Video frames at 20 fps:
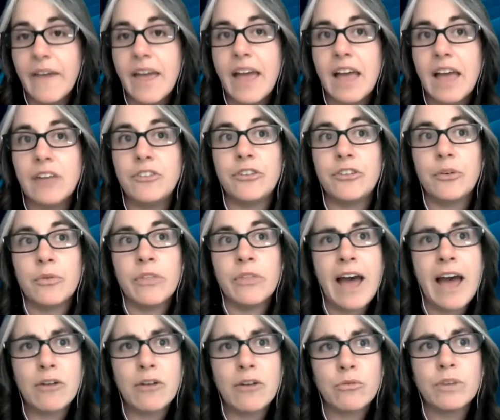And so
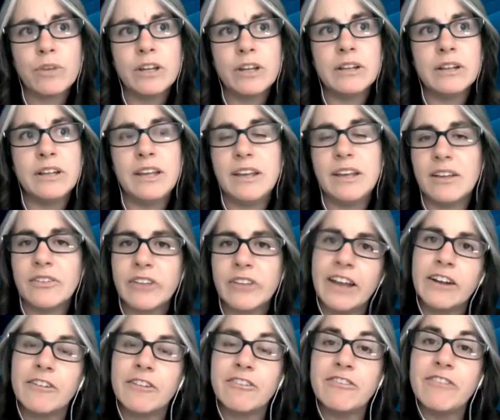that really is
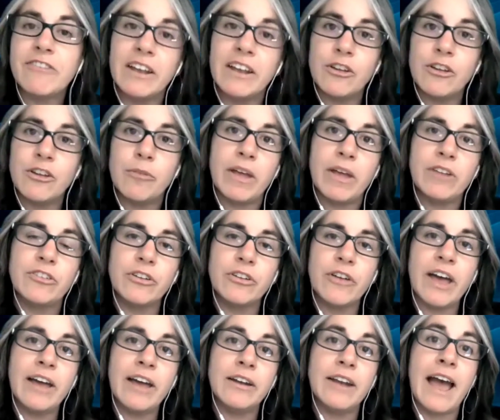kind of fundamental
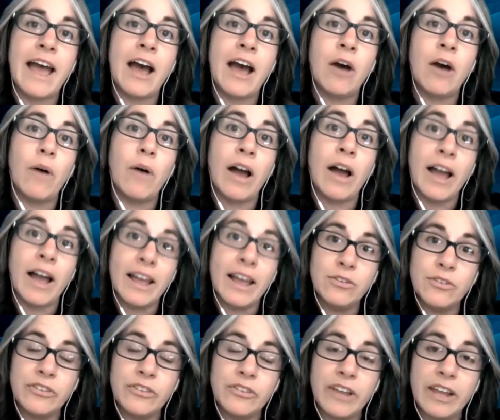in how I
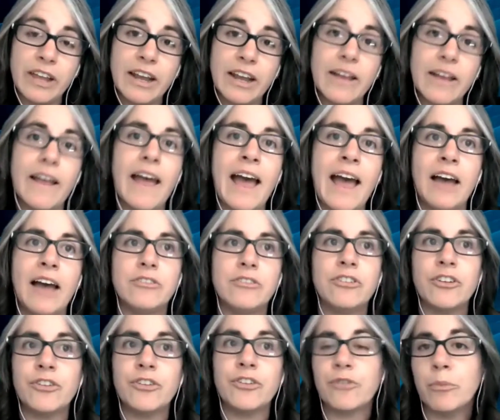use data,
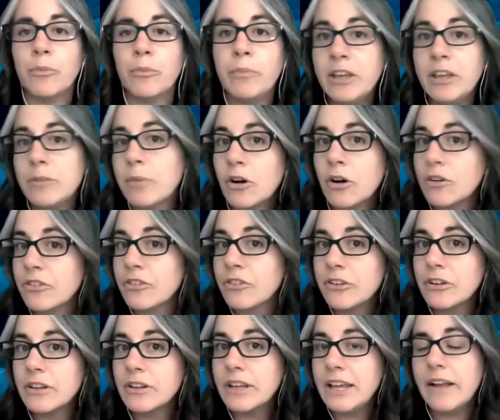just for me
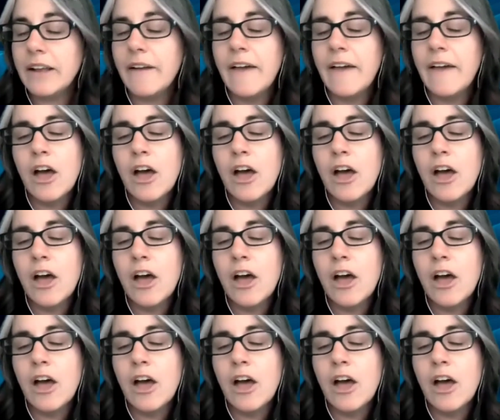personally.